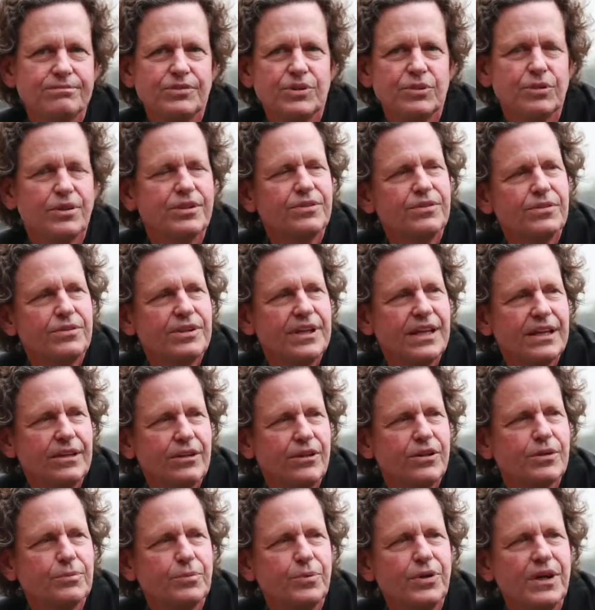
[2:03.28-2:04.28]
going through that
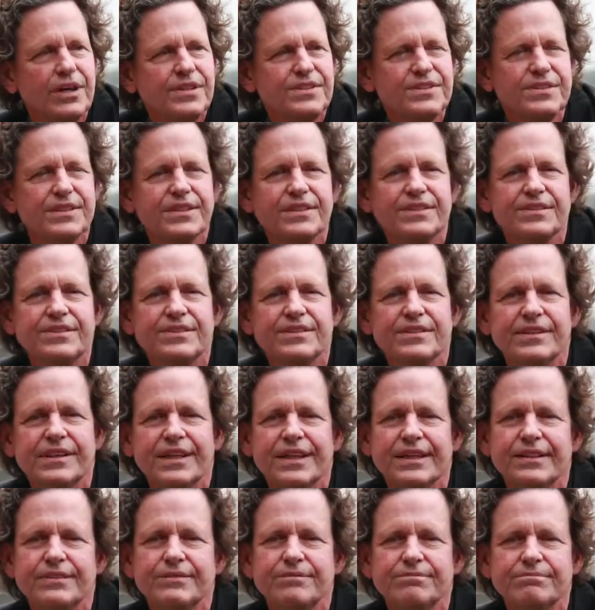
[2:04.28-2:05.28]
long process
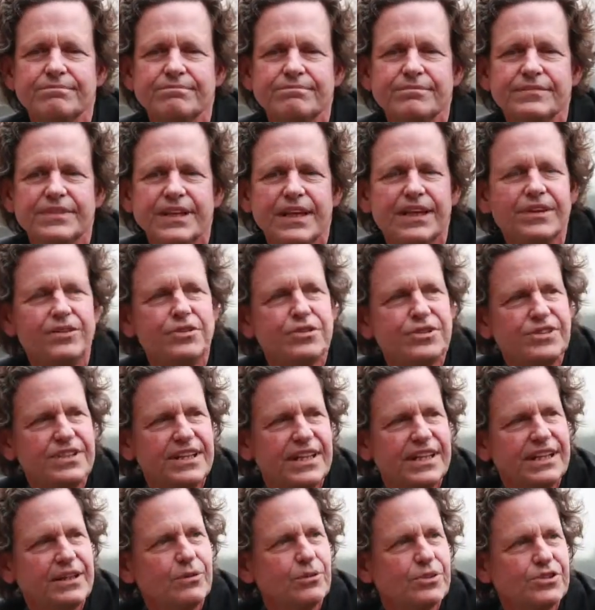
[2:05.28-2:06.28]
and
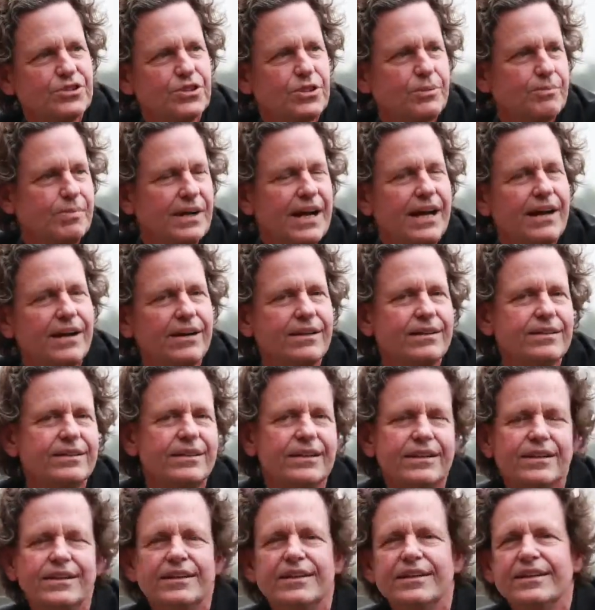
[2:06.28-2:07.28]
understanding what you're about,
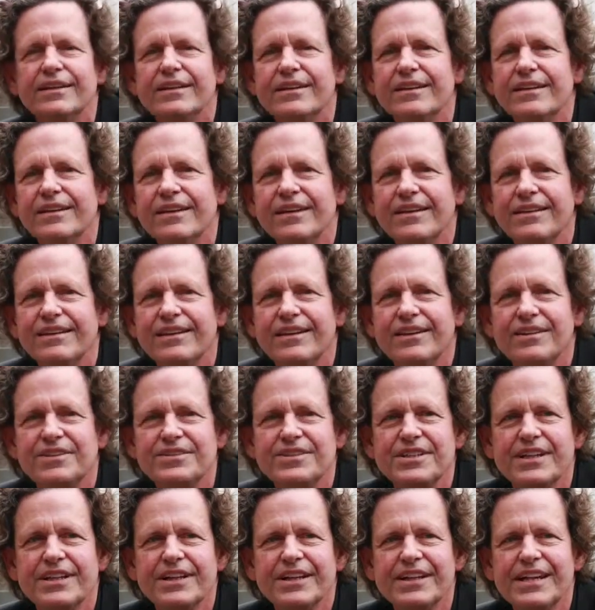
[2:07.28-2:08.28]

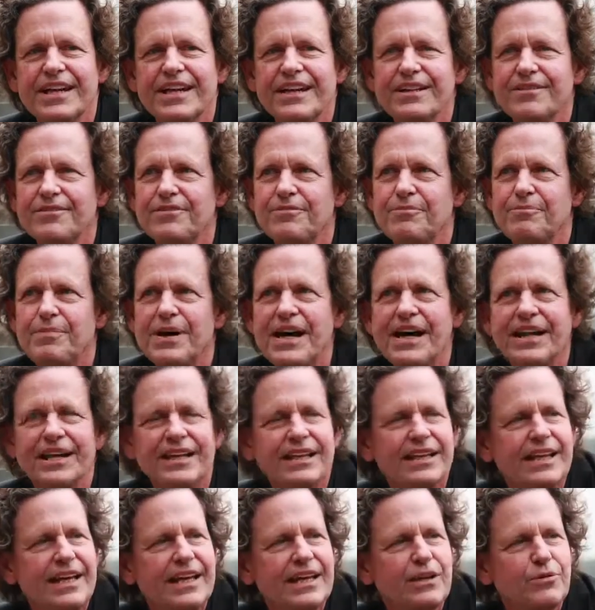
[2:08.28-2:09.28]
there's a kind of body
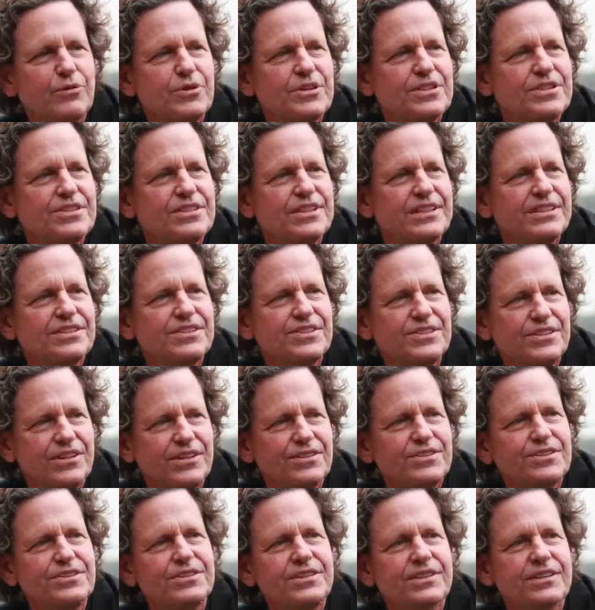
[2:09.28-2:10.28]
language that
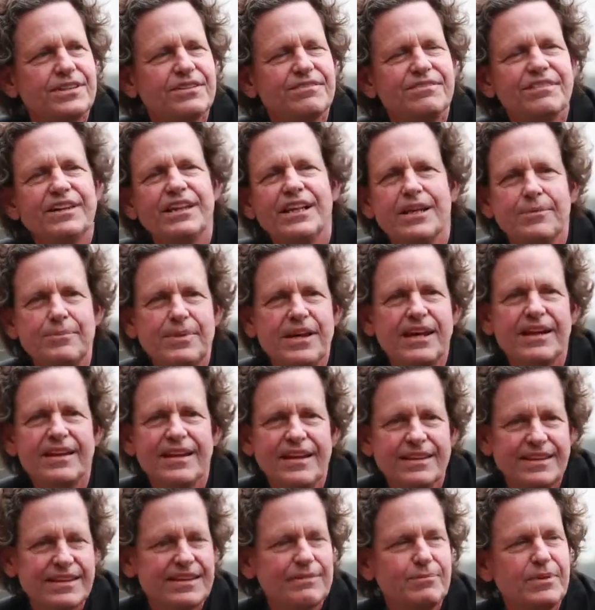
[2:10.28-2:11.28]
starts to develop out of
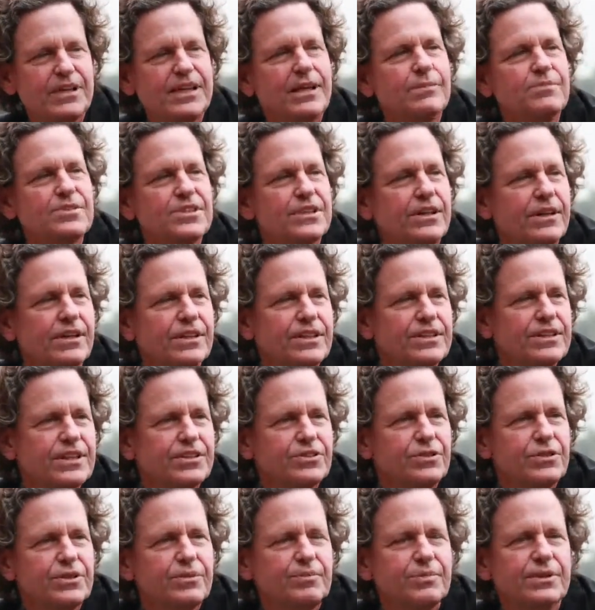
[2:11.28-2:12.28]
that. It becomes the
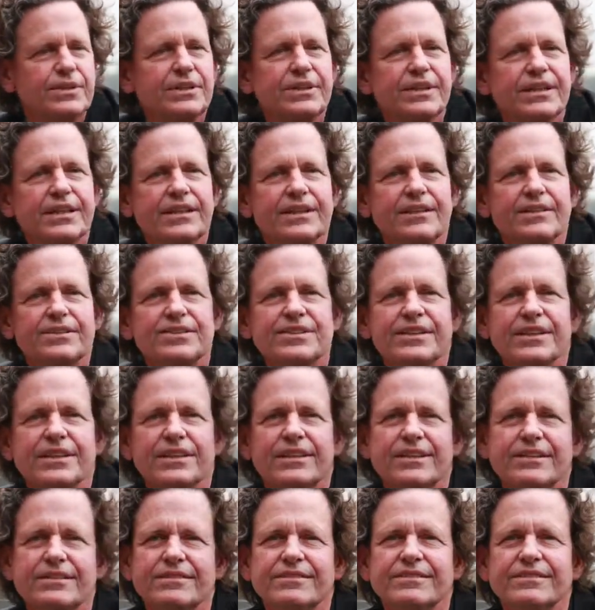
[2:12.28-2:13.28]
architecture of the building, and there's
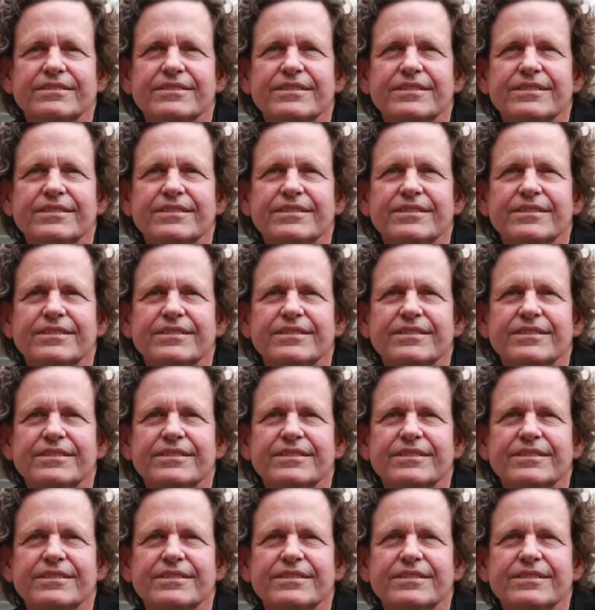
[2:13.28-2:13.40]
there